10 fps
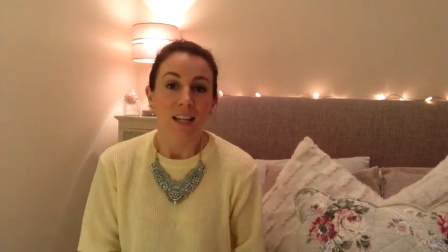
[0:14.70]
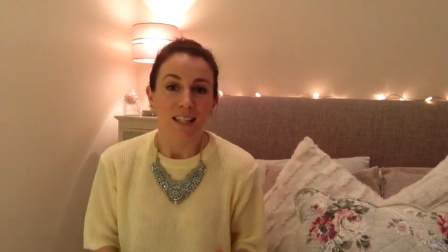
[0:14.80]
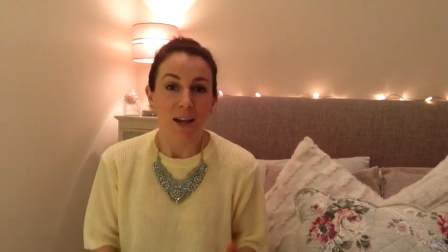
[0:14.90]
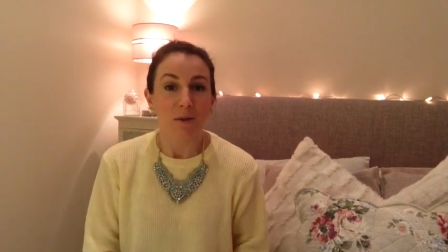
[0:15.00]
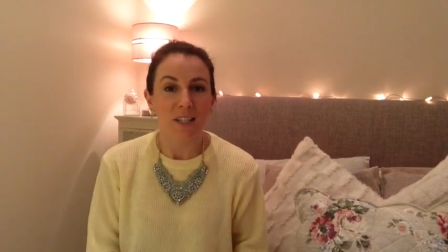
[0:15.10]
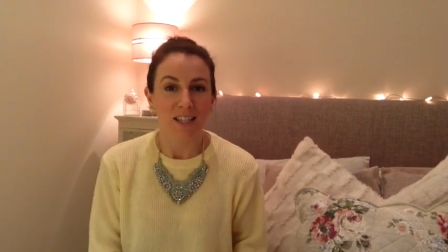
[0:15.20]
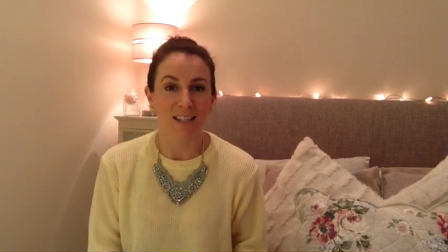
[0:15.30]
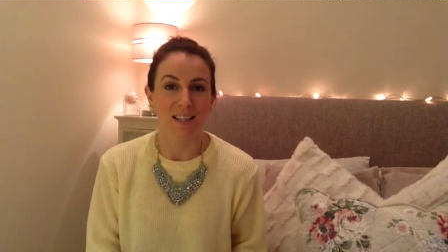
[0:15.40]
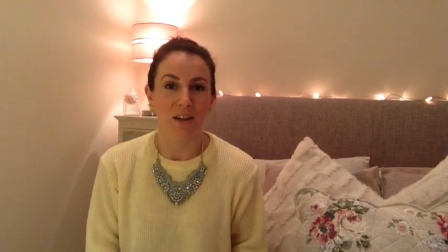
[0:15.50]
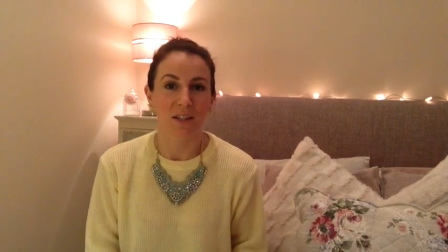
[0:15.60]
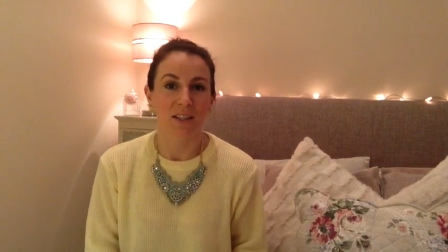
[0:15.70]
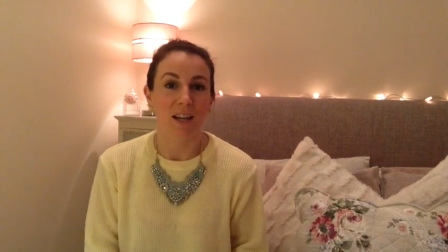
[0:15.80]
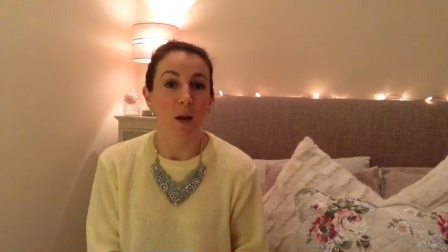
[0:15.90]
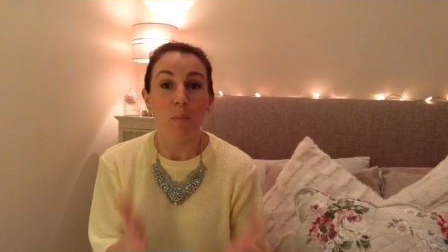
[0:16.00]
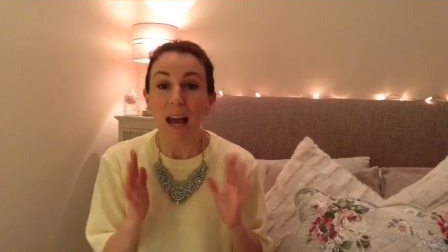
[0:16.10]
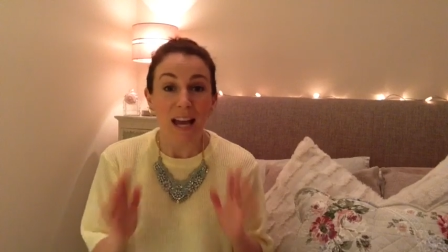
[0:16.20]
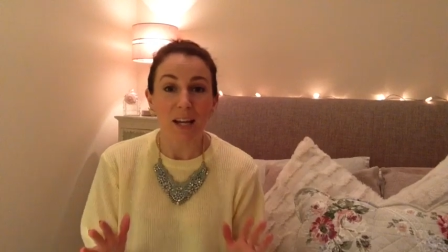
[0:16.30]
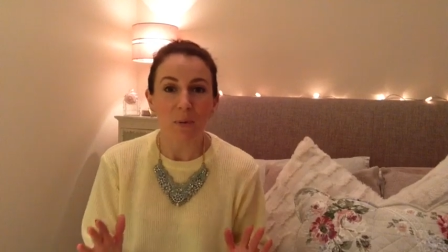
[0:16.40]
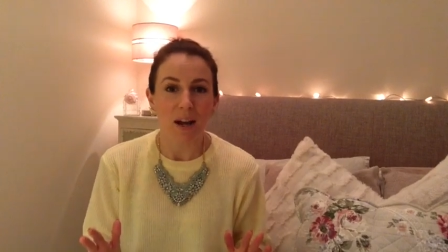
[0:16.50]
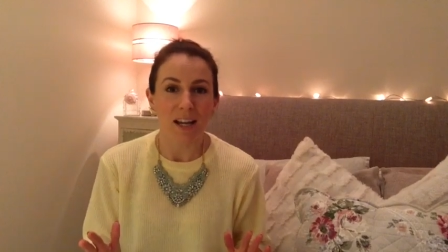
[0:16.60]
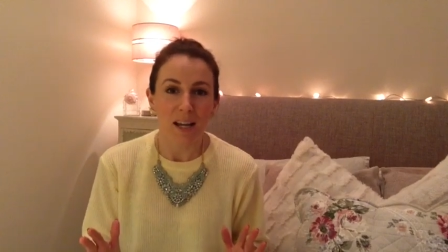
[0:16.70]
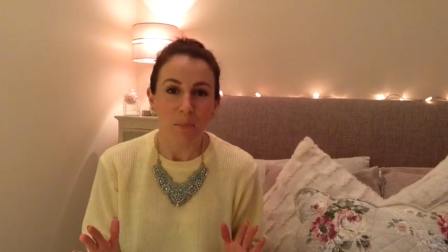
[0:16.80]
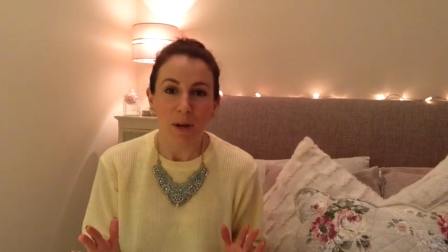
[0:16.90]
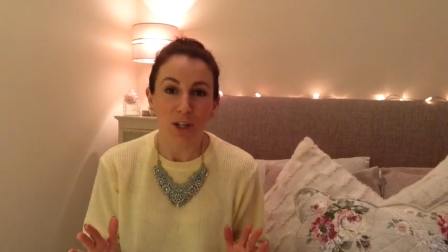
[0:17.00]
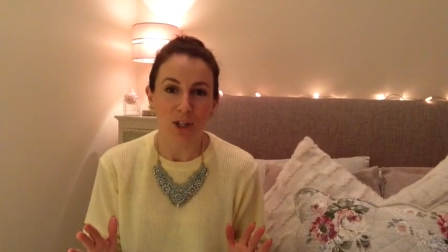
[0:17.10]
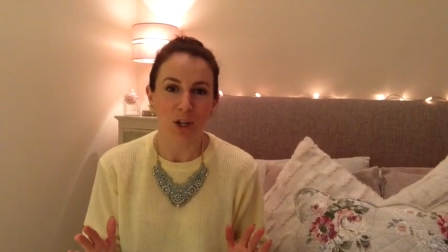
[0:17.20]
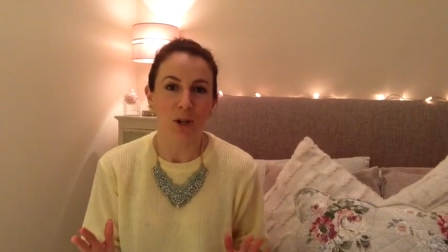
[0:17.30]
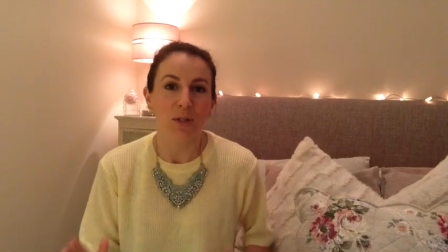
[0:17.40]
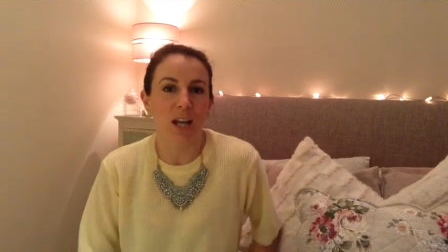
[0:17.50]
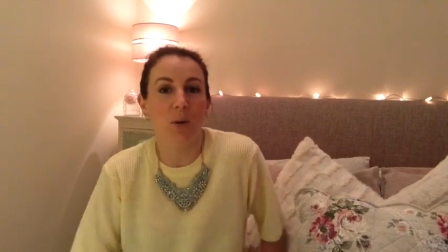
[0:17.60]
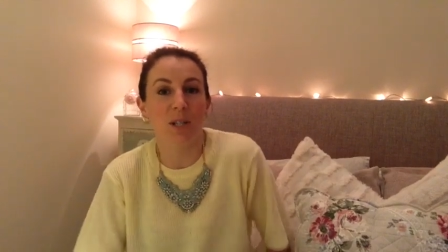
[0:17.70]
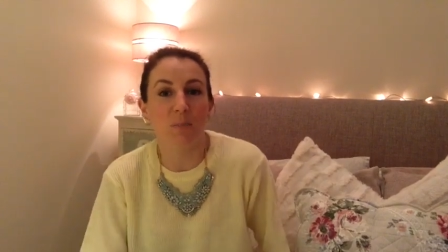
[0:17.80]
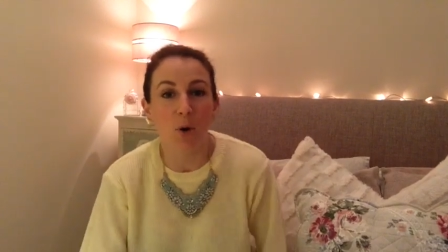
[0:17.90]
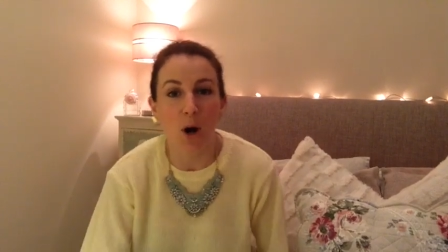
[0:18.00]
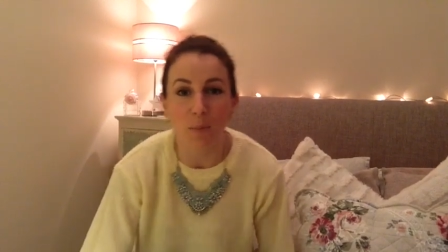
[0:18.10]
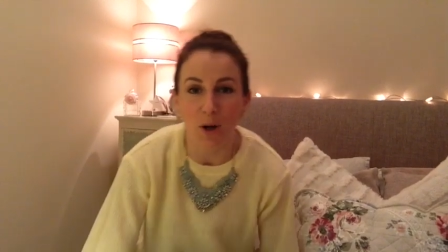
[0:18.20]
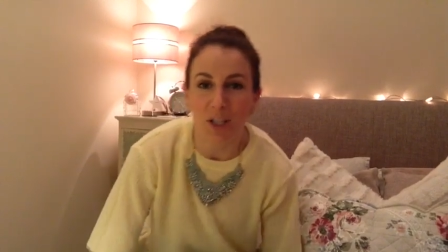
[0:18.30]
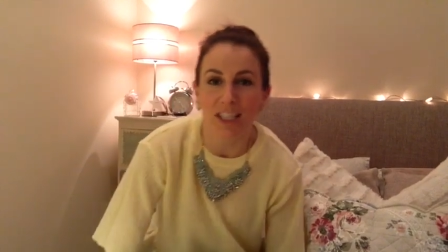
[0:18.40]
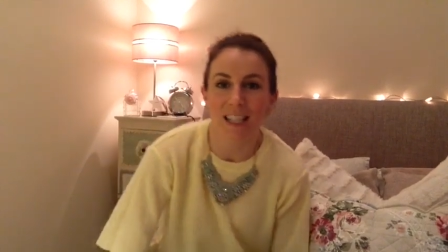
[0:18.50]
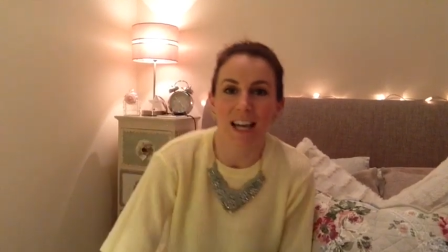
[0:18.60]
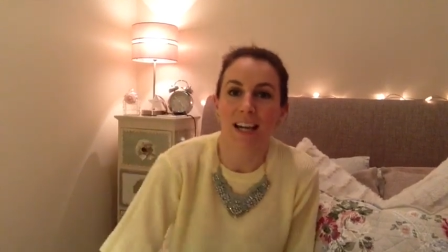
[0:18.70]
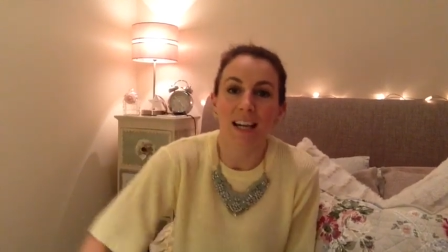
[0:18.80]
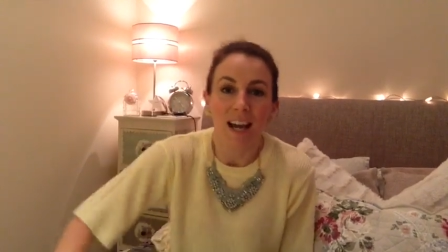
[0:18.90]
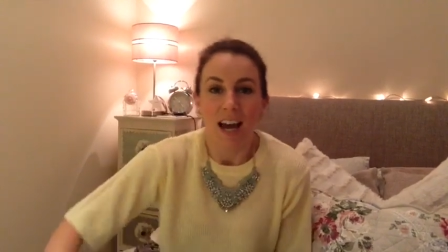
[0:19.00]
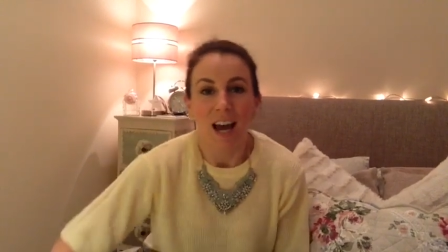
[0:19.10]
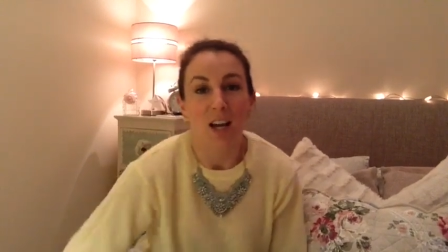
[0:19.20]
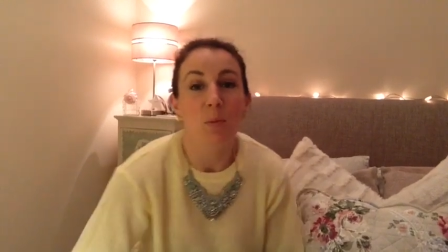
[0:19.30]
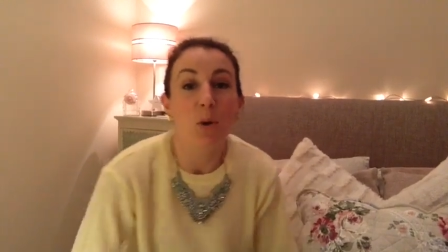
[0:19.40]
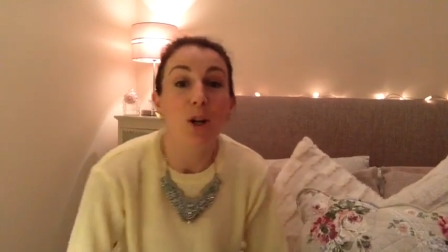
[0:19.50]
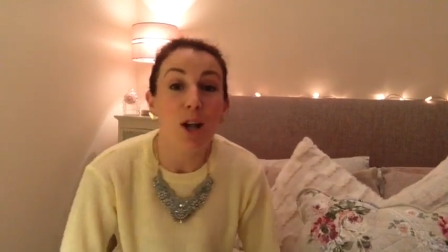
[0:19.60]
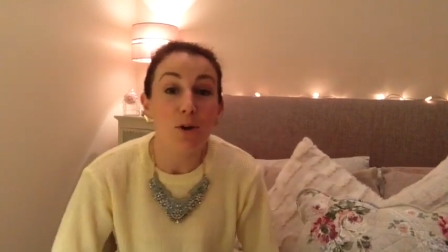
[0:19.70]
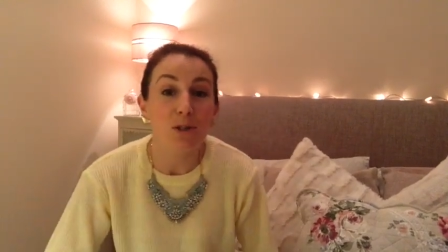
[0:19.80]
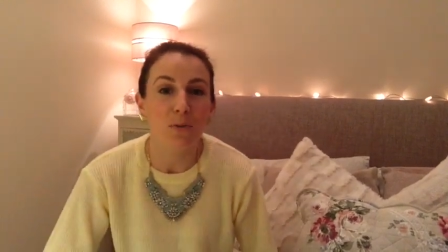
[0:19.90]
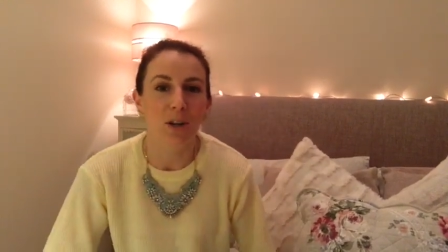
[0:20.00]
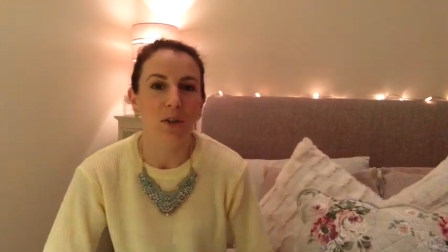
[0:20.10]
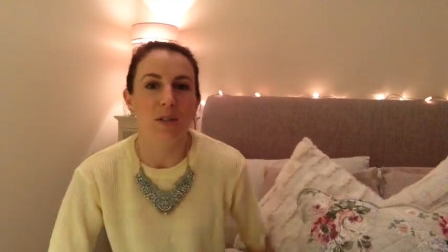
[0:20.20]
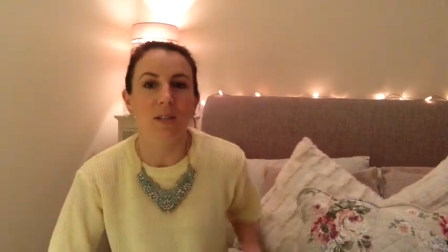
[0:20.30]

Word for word: So that was a disaster. But anyway, better news, I went to Primark today and I bought loads of clothes.